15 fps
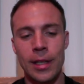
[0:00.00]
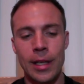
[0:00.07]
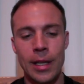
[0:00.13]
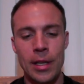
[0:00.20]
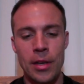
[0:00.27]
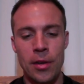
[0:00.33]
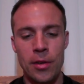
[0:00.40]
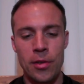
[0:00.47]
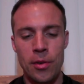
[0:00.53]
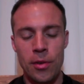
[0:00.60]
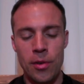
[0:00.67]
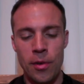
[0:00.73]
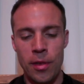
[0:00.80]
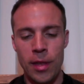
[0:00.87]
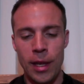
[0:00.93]

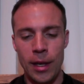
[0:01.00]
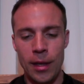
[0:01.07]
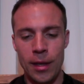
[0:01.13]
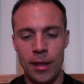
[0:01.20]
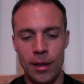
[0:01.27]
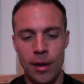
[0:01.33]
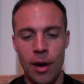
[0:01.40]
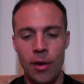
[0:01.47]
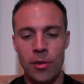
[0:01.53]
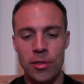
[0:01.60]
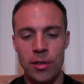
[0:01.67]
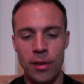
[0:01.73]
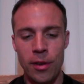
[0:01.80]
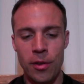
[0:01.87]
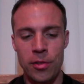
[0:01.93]
you think hundreds of
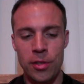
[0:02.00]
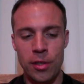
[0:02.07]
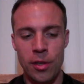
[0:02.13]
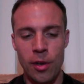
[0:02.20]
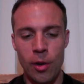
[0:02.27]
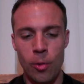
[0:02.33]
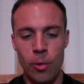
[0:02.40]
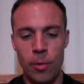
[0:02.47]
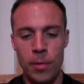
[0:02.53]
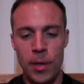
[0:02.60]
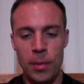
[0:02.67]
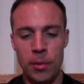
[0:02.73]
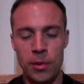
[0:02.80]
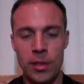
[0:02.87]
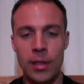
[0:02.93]
years ago when
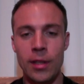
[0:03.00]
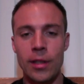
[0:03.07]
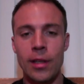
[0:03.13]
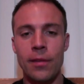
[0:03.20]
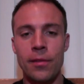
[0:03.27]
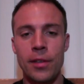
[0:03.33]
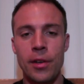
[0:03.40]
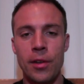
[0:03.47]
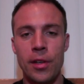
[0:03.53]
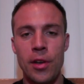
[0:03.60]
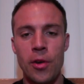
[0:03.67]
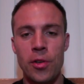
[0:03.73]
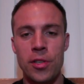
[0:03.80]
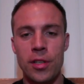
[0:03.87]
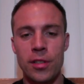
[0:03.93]
people didn't live near the
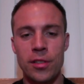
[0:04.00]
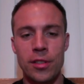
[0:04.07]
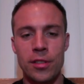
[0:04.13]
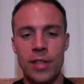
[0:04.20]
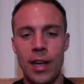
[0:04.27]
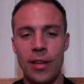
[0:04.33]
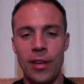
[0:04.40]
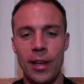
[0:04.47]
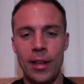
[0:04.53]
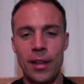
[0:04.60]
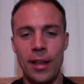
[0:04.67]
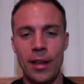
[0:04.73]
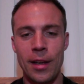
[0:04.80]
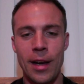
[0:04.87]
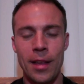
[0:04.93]
oceans. It's not like they
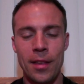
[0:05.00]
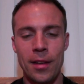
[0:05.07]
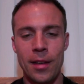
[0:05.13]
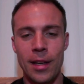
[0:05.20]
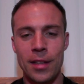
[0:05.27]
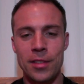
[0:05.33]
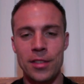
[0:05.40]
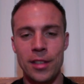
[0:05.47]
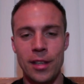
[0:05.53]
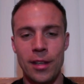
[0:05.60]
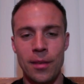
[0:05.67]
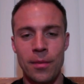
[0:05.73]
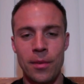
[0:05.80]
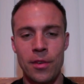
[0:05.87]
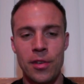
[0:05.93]
got the next
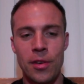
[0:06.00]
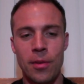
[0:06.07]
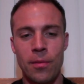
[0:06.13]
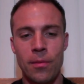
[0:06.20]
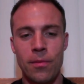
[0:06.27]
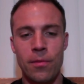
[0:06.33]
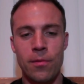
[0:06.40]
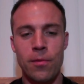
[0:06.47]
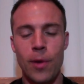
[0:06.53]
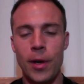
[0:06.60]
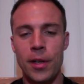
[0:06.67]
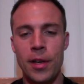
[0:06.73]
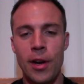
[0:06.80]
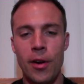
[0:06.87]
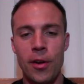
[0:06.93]
freight
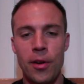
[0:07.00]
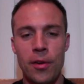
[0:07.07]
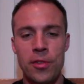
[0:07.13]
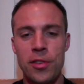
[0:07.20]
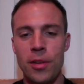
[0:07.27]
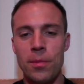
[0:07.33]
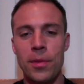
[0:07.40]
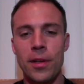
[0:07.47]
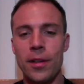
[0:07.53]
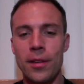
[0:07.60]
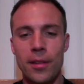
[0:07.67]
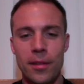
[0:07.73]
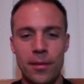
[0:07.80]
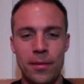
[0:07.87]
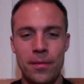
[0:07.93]
carrier shipment
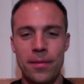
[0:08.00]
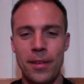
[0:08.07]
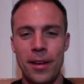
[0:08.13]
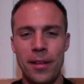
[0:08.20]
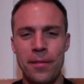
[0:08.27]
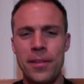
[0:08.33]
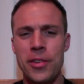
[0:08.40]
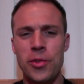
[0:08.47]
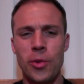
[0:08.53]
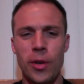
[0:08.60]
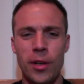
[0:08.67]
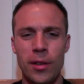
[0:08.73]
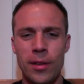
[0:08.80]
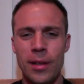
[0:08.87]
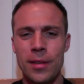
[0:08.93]
of fish
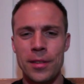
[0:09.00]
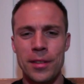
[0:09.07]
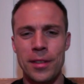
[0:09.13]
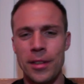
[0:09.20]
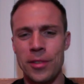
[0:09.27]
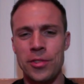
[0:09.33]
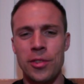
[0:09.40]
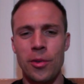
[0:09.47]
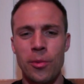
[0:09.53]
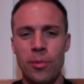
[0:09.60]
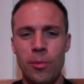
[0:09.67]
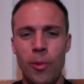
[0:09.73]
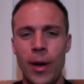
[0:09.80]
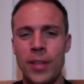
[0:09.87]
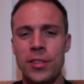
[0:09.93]
oil. So
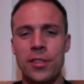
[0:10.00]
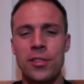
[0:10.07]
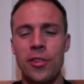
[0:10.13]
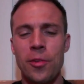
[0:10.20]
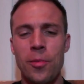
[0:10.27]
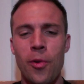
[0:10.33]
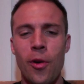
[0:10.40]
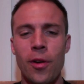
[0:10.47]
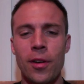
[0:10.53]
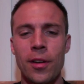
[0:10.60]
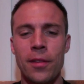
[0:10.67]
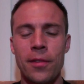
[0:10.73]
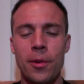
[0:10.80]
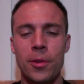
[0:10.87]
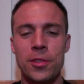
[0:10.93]
why is it so important
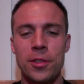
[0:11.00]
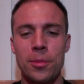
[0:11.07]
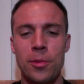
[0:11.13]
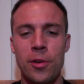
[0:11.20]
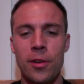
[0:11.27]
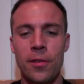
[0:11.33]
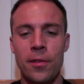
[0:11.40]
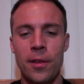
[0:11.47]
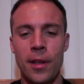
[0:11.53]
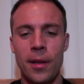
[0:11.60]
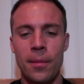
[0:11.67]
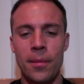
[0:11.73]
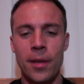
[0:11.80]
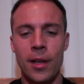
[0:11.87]
if it wasn't important for them?